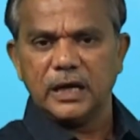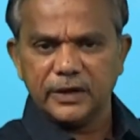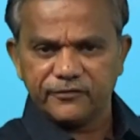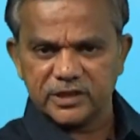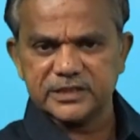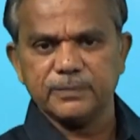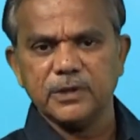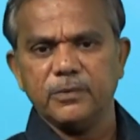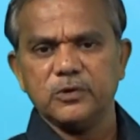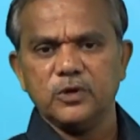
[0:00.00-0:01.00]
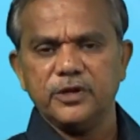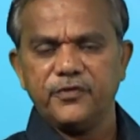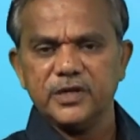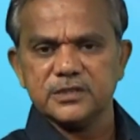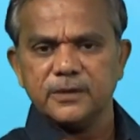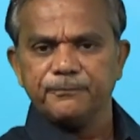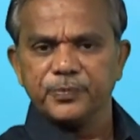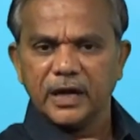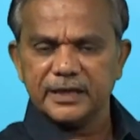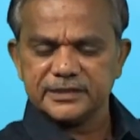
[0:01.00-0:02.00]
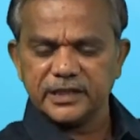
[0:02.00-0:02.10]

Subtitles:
So after September 21st,